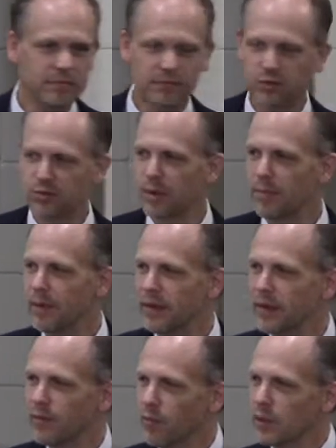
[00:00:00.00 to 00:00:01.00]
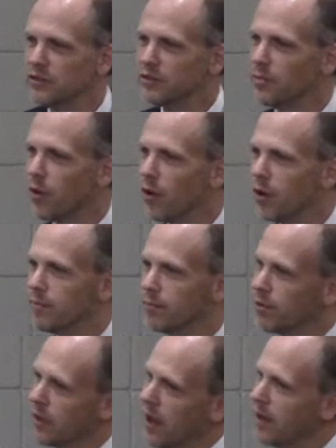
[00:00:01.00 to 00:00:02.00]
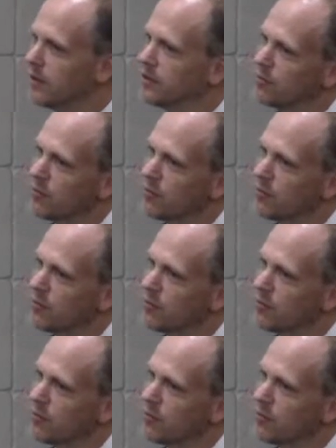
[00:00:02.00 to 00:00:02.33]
stripping him once more, and put on his